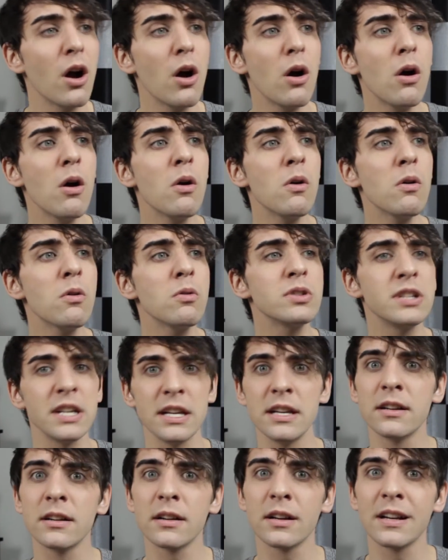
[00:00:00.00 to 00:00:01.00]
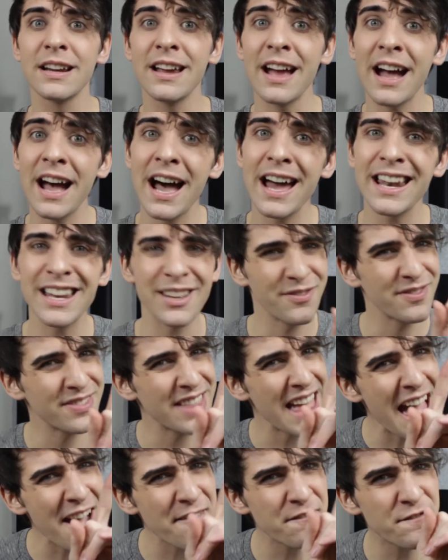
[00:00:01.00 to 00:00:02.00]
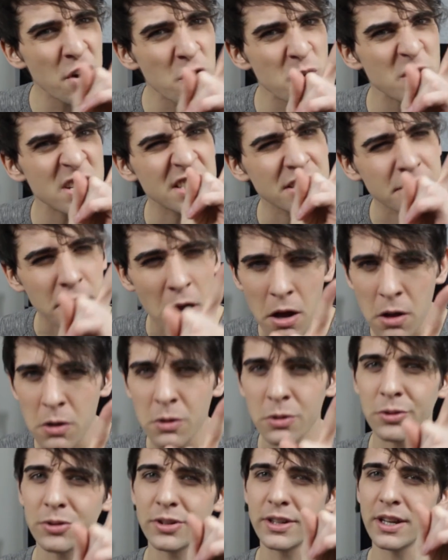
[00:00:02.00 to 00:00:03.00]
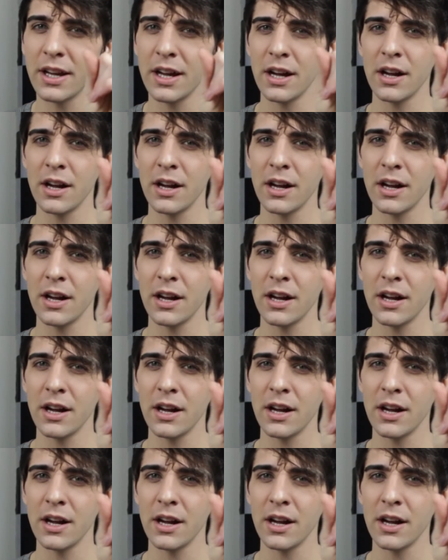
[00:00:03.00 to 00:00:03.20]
Oh dear God, if that food is cold.